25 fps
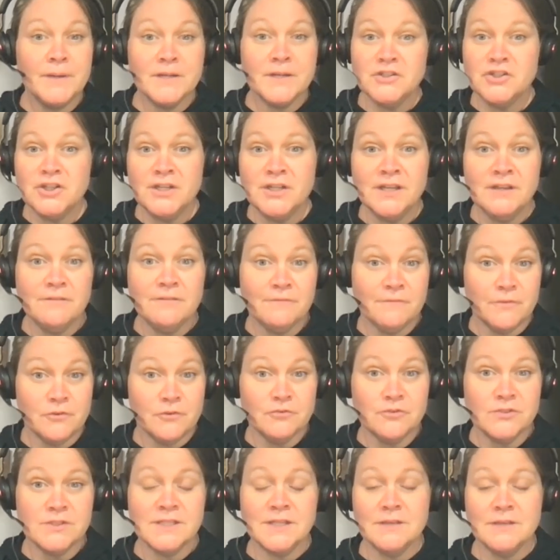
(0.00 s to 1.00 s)
Budgeting at
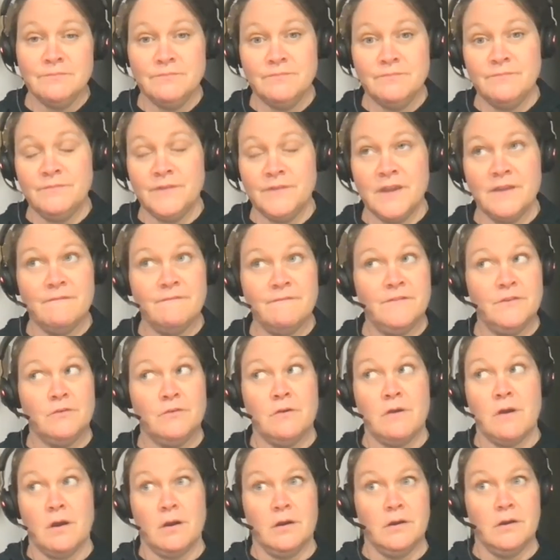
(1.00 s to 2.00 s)
first can
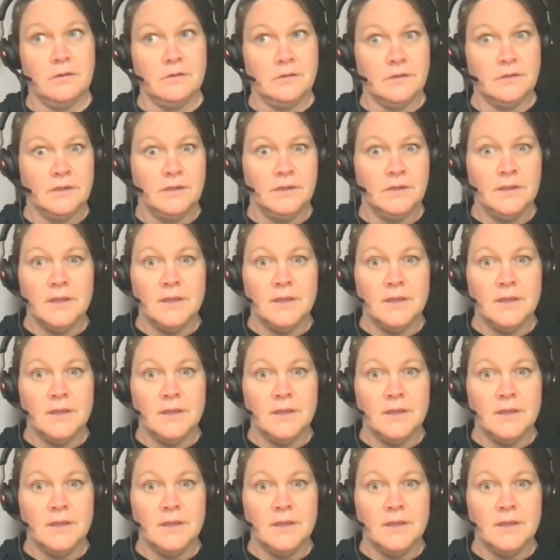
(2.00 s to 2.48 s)
feel hard.